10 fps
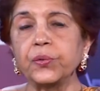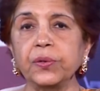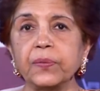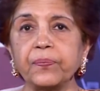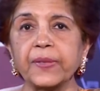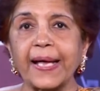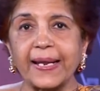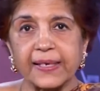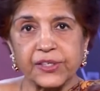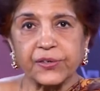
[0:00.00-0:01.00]
to
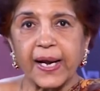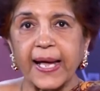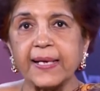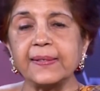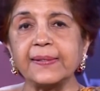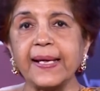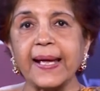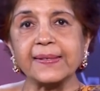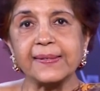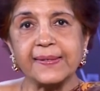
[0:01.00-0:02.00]
characterize the
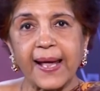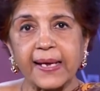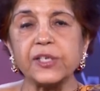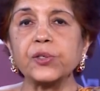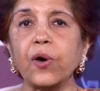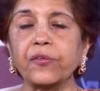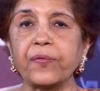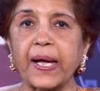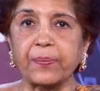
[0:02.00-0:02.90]
extent of